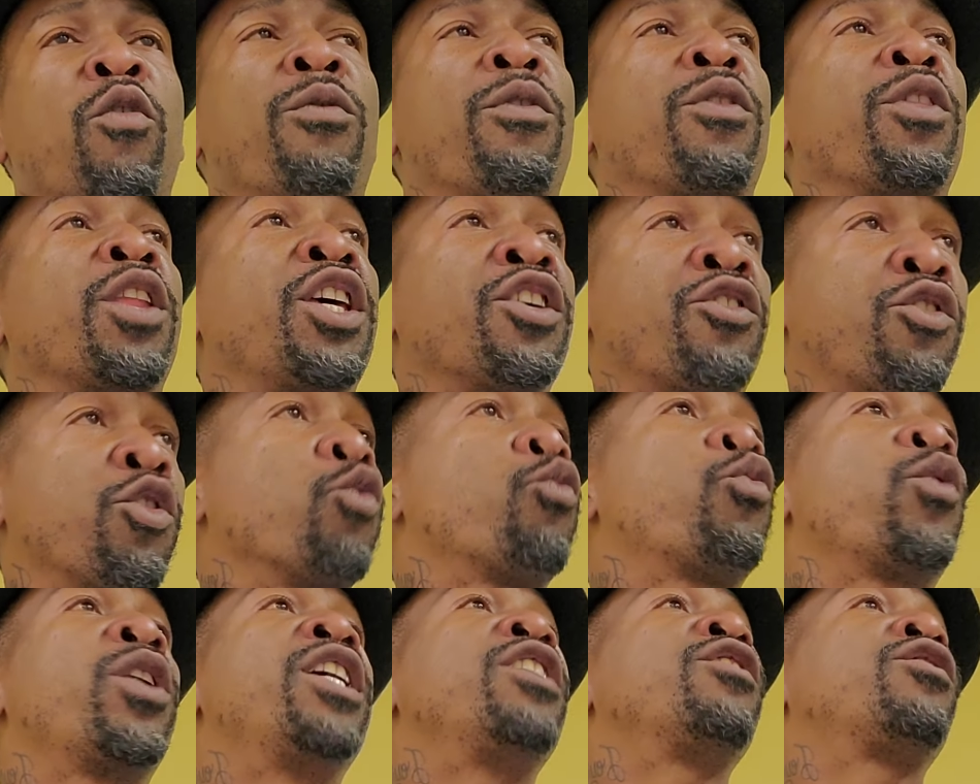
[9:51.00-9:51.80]
it's a
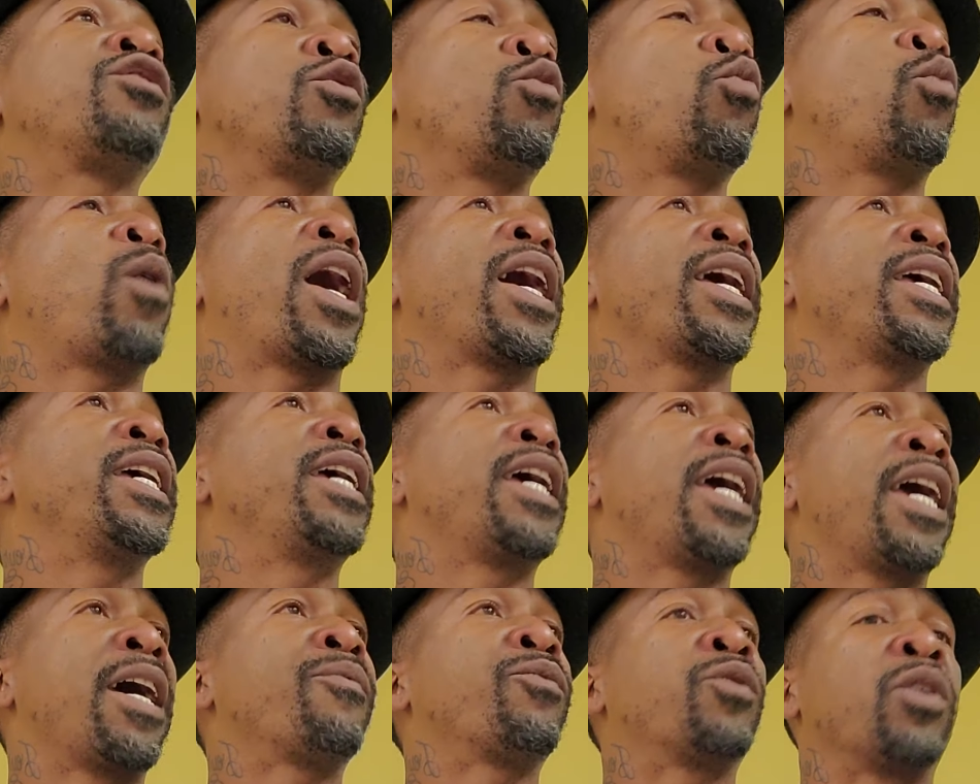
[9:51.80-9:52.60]
reason why he
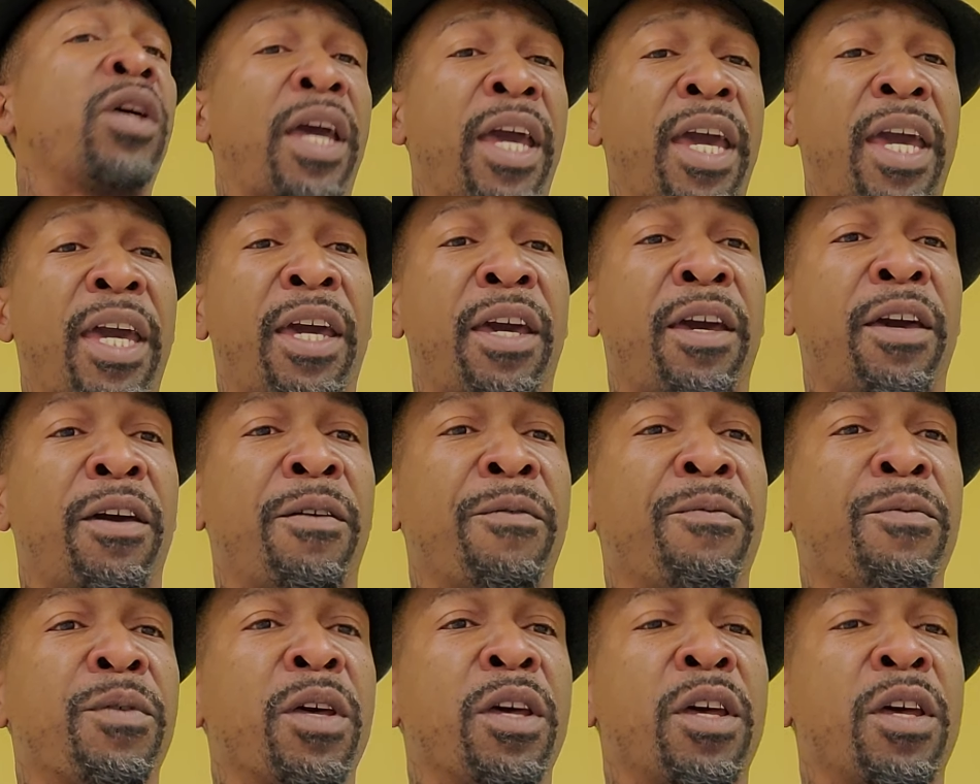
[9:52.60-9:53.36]
have to have